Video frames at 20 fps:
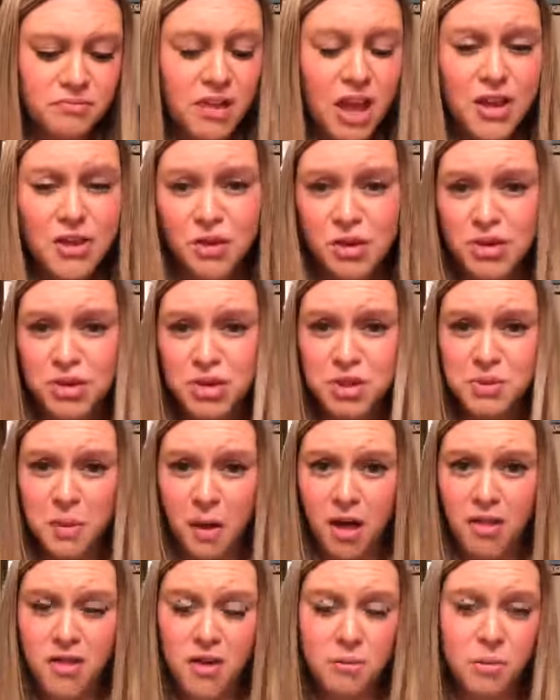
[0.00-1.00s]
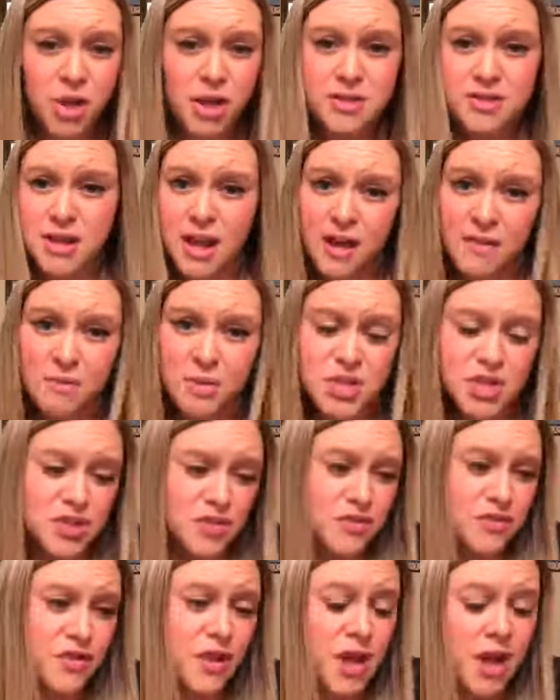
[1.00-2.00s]
and you could just swallow them. We also have a bunch
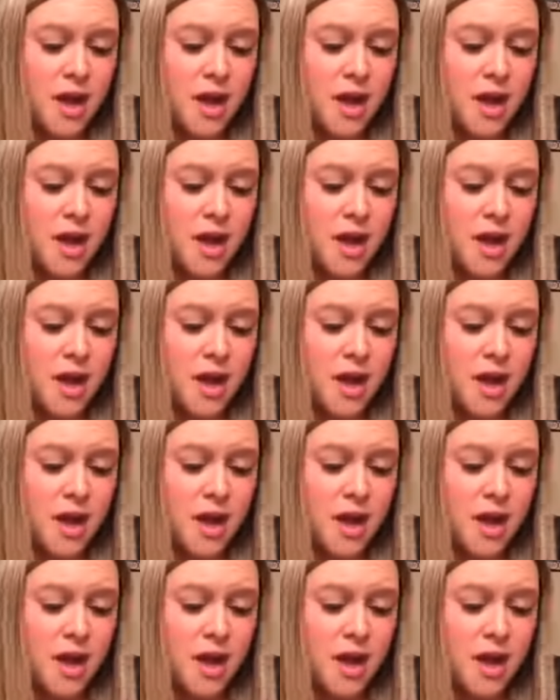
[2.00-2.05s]
of